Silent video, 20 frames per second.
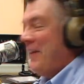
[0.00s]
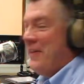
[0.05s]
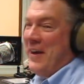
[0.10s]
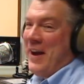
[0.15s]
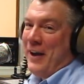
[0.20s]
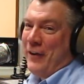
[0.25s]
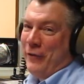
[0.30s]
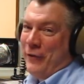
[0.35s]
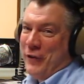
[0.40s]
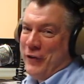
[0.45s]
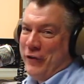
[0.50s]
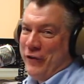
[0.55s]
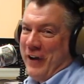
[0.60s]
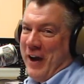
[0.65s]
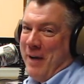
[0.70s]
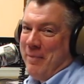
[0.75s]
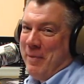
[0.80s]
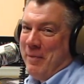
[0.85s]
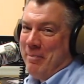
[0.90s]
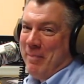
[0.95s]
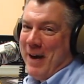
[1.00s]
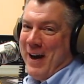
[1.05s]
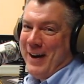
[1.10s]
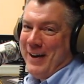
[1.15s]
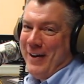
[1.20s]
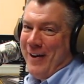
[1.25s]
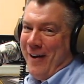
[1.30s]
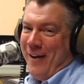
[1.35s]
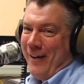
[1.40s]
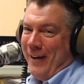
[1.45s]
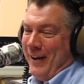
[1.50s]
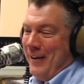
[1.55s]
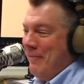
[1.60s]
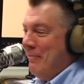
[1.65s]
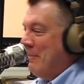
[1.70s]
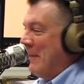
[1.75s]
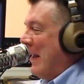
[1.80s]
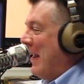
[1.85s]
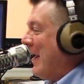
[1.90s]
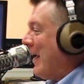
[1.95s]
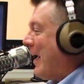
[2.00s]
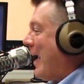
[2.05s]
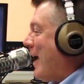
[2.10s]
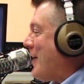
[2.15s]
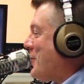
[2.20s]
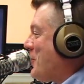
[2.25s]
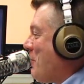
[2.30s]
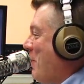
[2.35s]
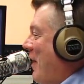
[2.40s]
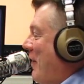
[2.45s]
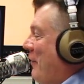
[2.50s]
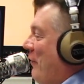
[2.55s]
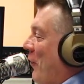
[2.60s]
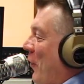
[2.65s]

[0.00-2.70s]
Thanks for stopping by, darling. Got your weather